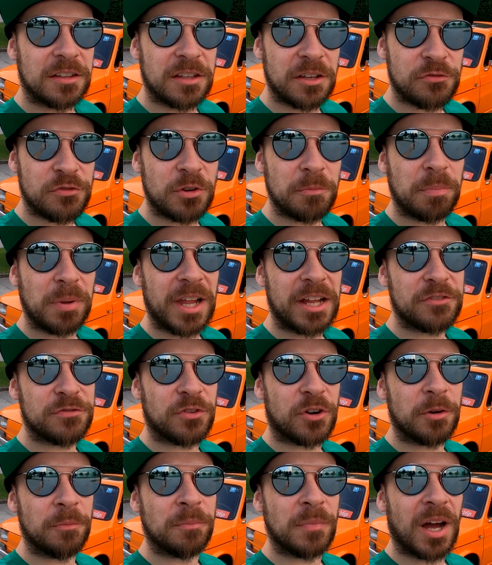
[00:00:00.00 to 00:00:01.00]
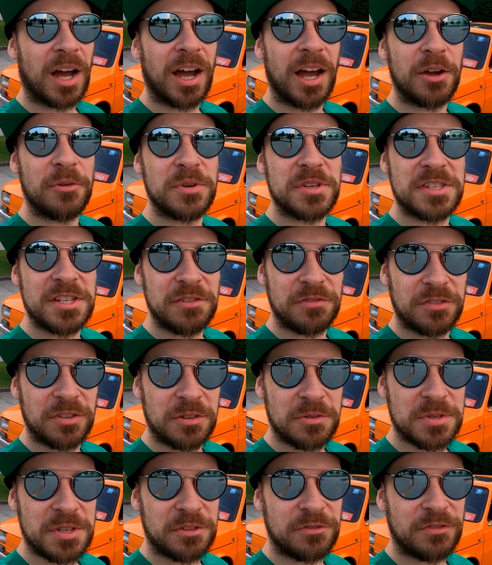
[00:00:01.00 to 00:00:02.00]
different platform I received
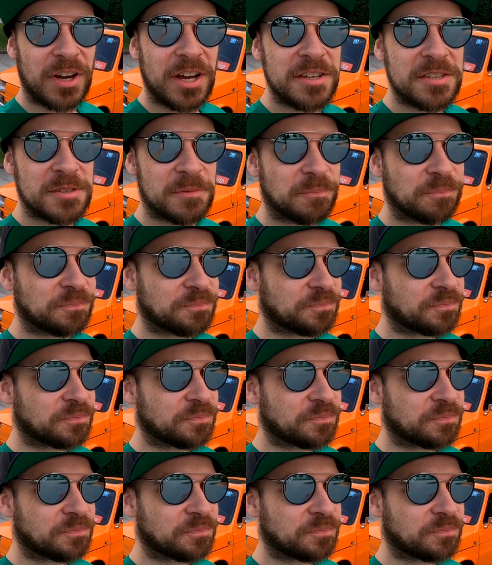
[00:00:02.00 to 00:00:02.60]
those advice.